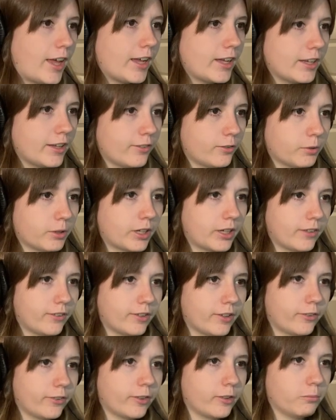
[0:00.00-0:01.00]
that is what
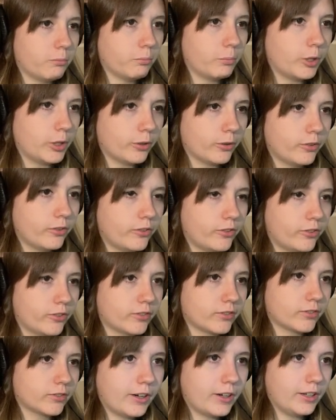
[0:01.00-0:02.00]
gets us the
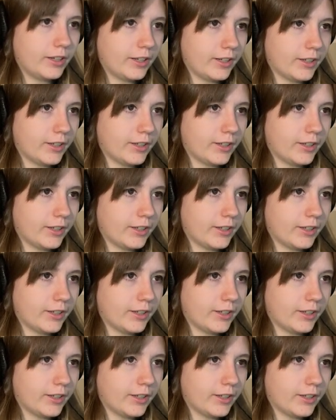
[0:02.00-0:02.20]
most fairy